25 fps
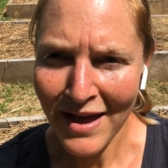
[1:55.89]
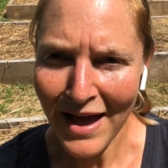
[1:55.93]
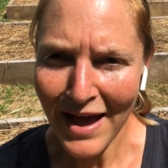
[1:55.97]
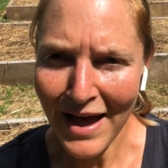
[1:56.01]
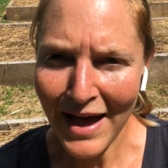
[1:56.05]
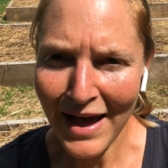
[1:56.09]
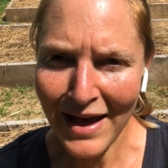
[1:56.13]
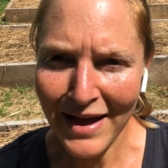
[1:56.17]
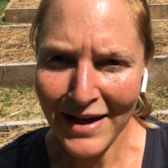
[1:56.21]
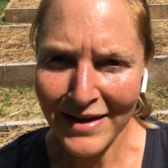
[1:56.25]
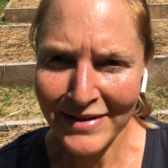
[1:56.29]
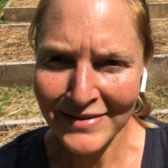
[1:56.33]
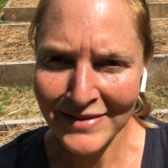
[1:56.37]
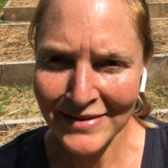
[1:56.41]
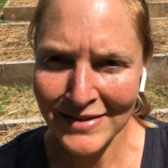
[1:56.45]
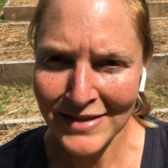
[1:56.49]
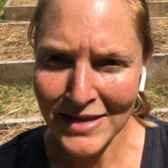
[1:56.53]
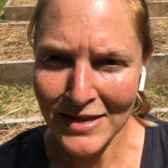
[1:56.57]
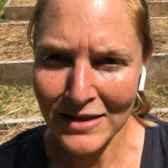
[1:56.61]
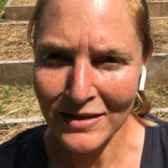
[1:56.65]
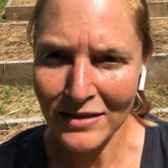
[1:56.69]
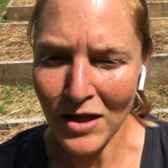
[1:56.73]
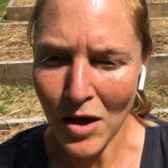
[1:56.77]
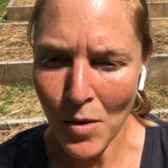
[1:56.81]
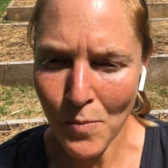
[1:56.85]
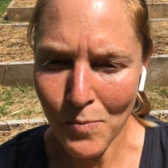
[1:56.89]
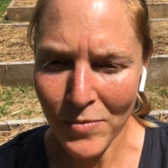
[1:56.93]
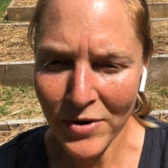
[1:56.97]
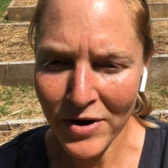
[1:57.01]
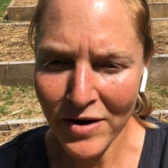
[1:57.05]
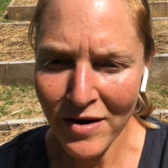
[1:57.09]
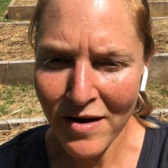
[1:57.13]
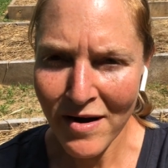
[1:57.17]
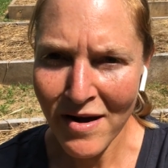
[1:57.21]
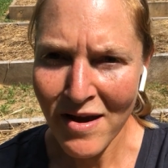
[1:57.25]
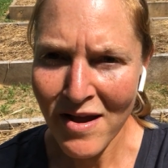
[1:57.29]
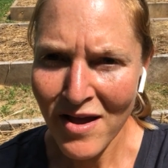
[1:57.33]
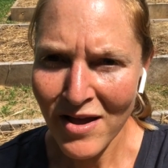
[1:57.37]
as the
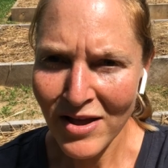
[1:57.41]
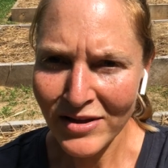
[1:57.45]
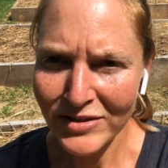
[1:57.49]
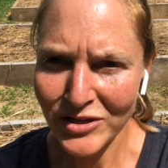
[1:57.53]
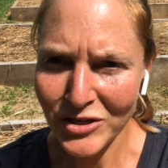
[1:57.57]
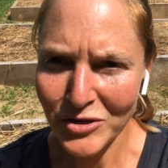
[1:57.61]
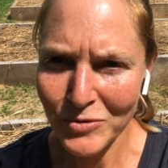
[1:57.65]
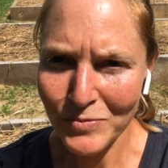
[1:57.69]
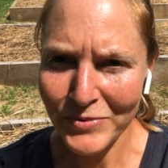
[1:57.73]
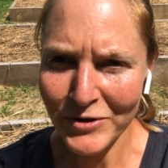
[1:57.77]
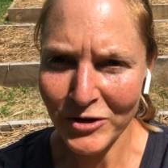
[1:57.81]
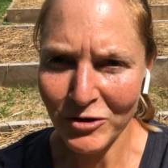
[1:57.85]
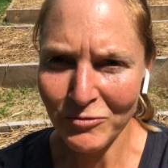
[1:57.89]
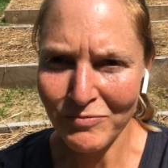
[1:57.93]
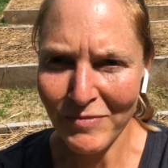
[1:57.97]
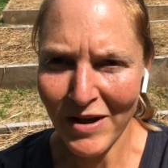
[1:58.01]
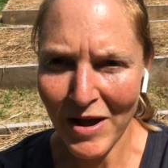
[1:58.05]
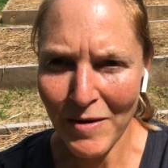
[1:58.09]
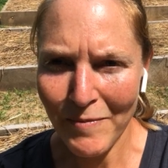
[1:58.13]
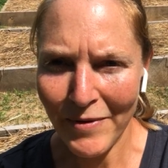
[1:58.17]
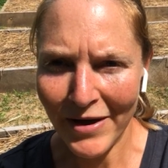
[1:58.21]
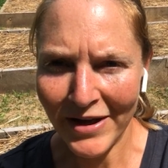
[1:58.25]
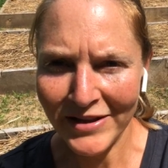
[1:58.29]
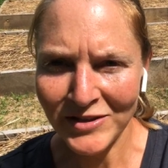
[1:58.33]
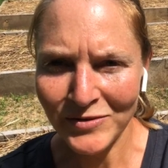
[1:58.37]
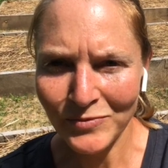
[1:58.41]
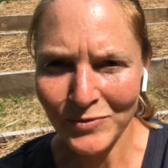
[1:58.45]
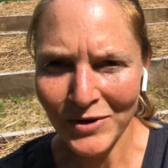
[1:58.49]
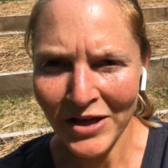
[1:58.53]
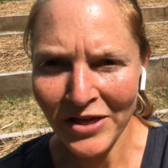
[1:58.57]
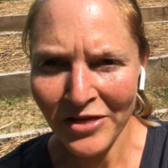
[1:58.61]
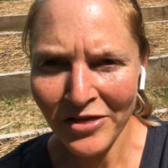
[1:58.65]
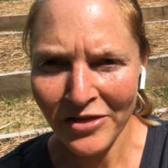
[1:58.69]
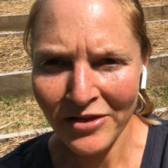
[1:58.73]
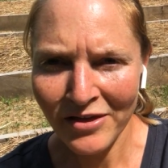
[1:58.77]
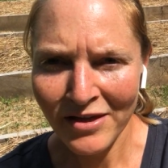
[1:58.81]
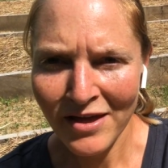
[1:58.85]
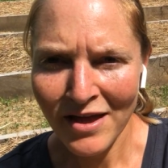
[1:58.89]
lumber to build my beds with.